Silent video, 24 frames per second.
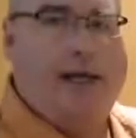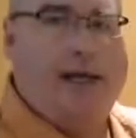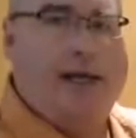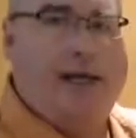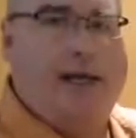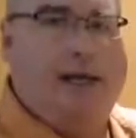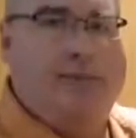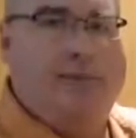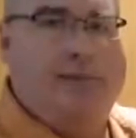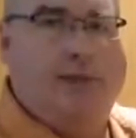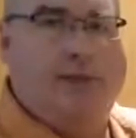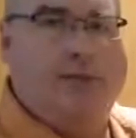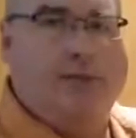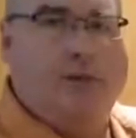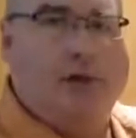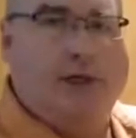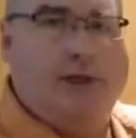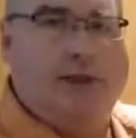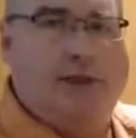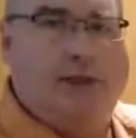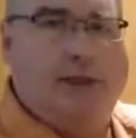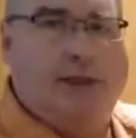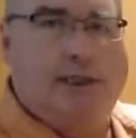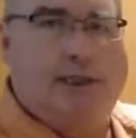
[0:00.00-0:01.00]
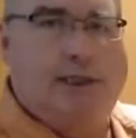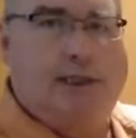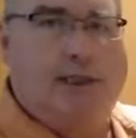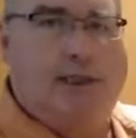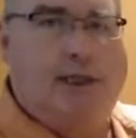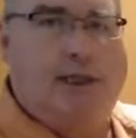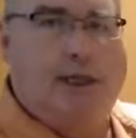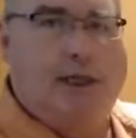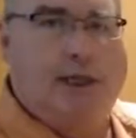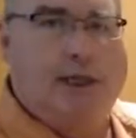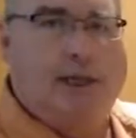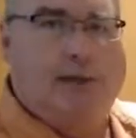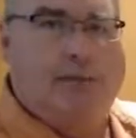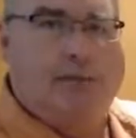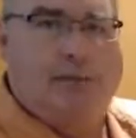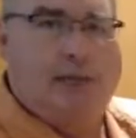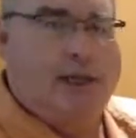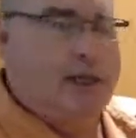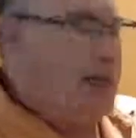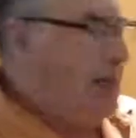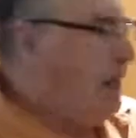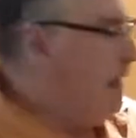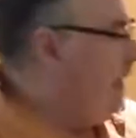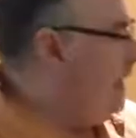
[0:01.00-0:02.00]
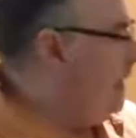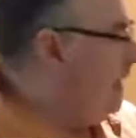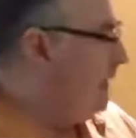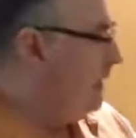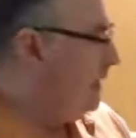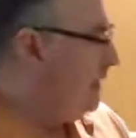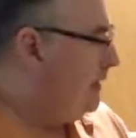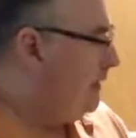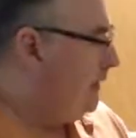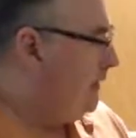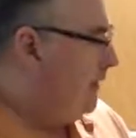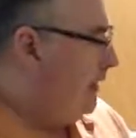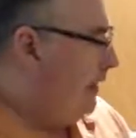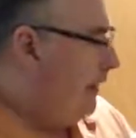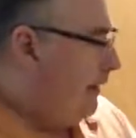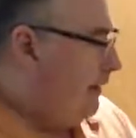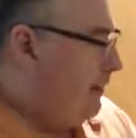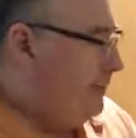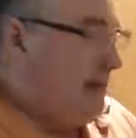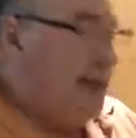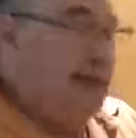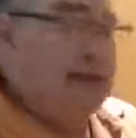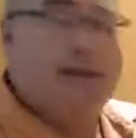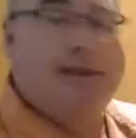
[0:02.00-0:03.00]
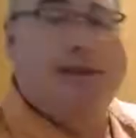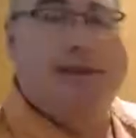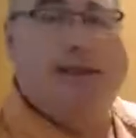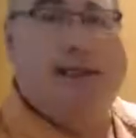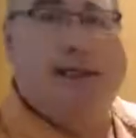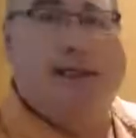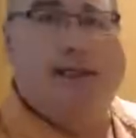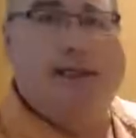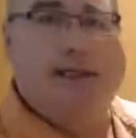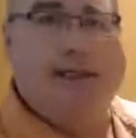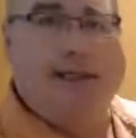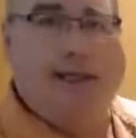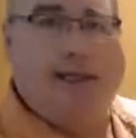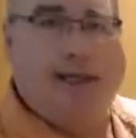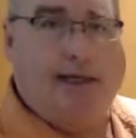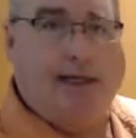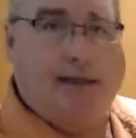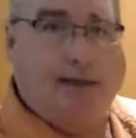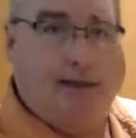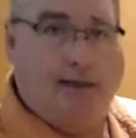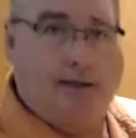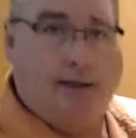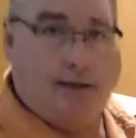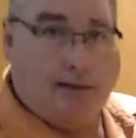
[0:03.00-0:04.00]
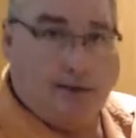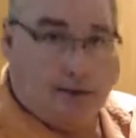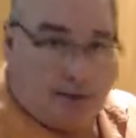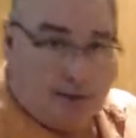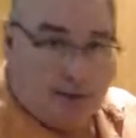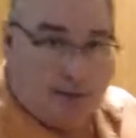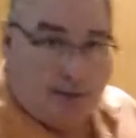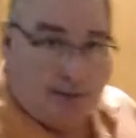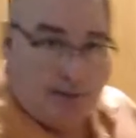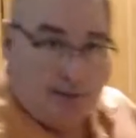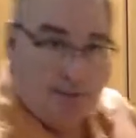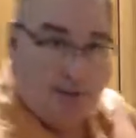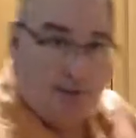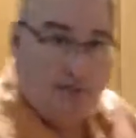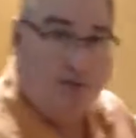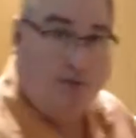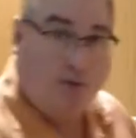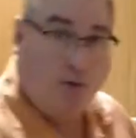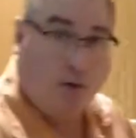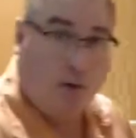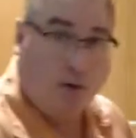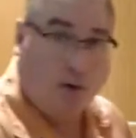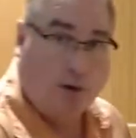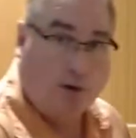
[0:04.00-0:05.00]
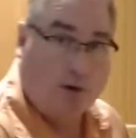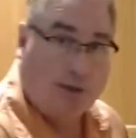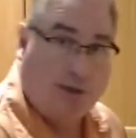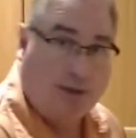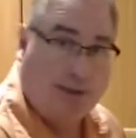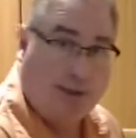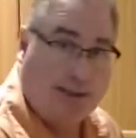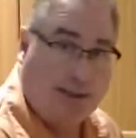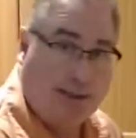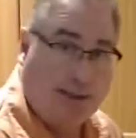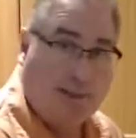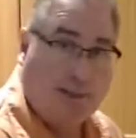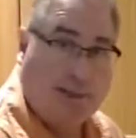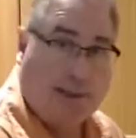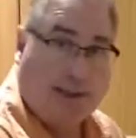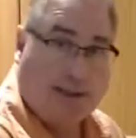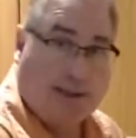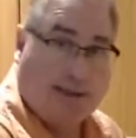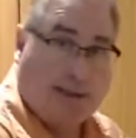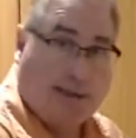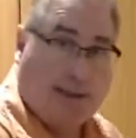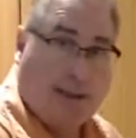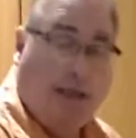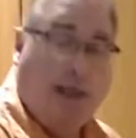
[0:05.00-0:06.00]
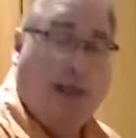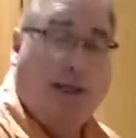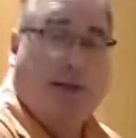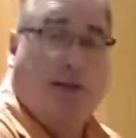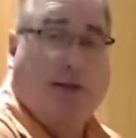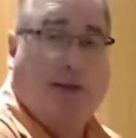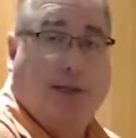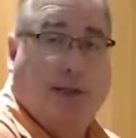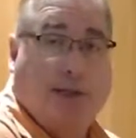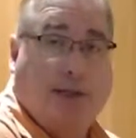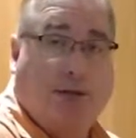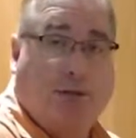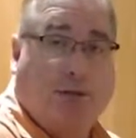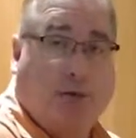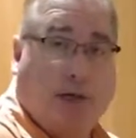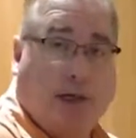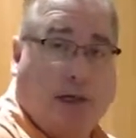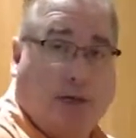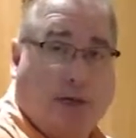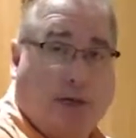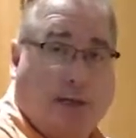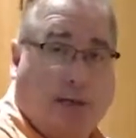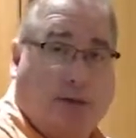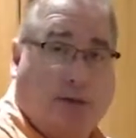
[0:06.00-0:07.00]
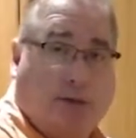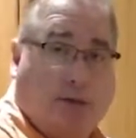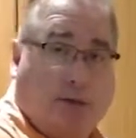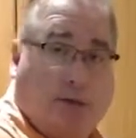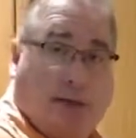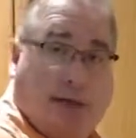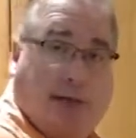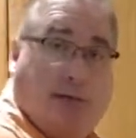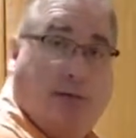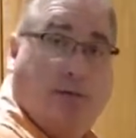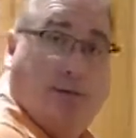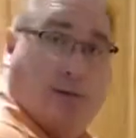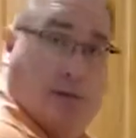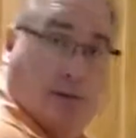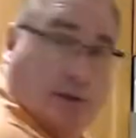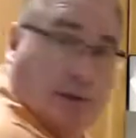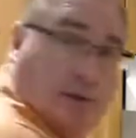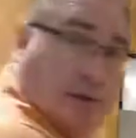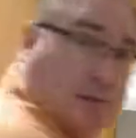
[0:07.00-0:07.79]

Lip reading: I've been watching it, and I'm actually taking it out a little bit before the 10 minutes. You need to watch this or it will